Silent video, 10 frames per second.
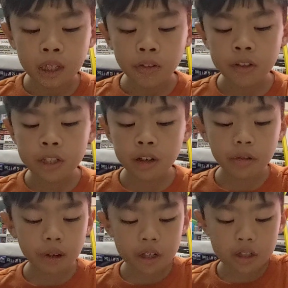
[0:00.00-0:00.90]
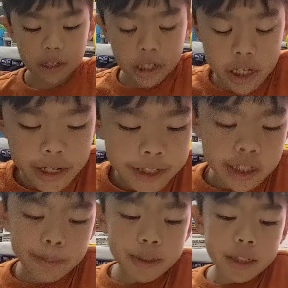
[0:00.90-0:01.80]
Everything works on
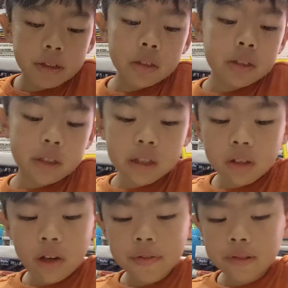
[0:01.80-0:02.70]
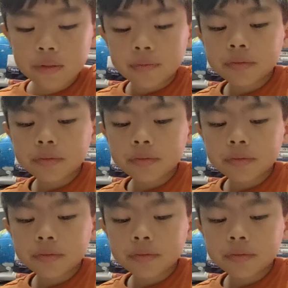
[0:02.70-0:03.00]
accepted this level